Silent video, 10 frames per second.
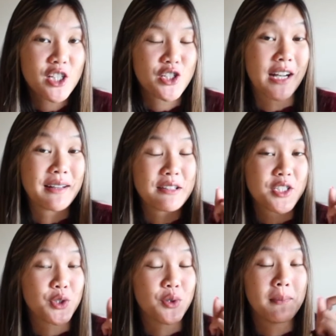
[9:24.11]
Shout out
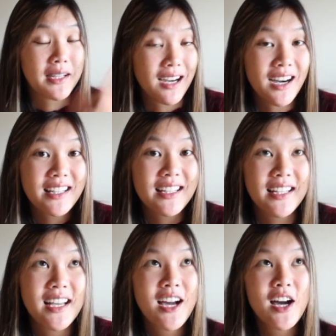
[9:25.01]
to
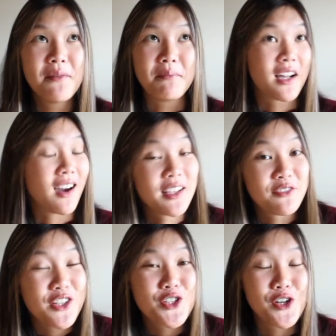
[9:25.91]
Makati
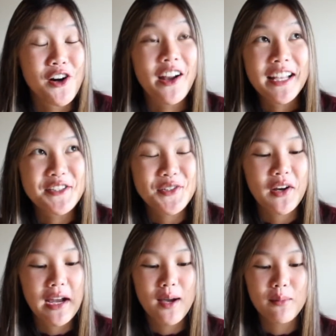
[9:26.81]
Official on
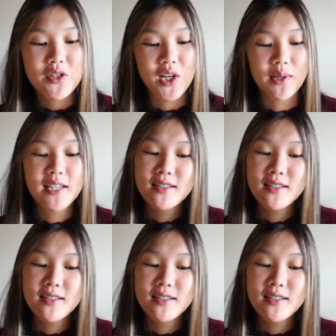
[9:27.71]
Instagram. So he's